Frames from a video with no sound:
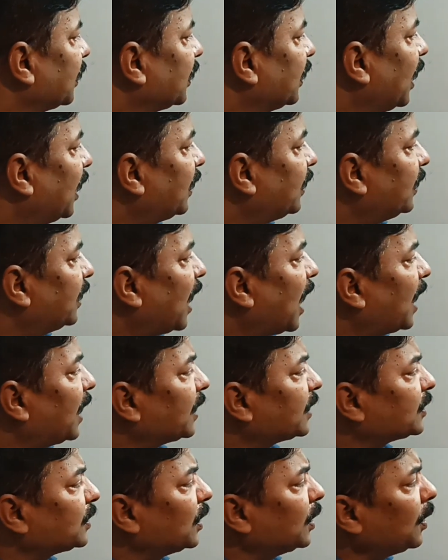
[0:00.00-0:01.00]
that
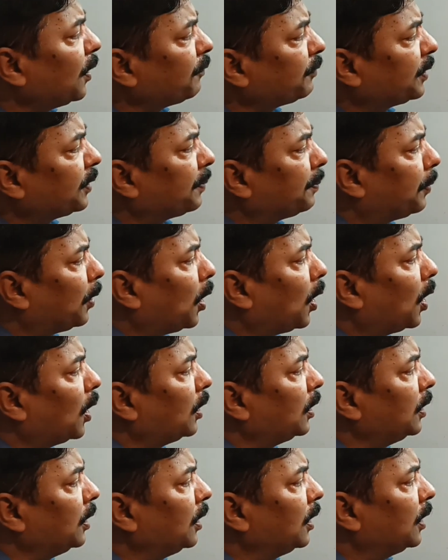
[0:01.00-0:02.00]
direction of the
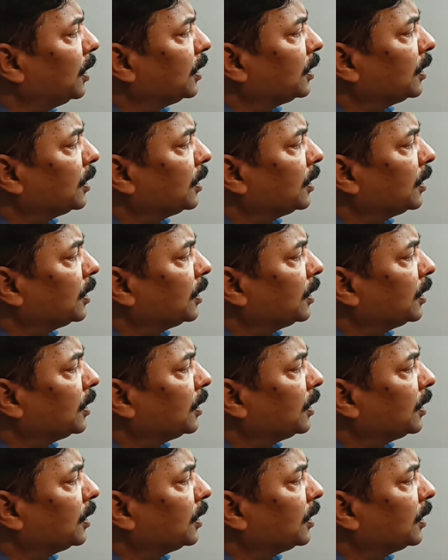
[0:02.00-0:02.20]
ball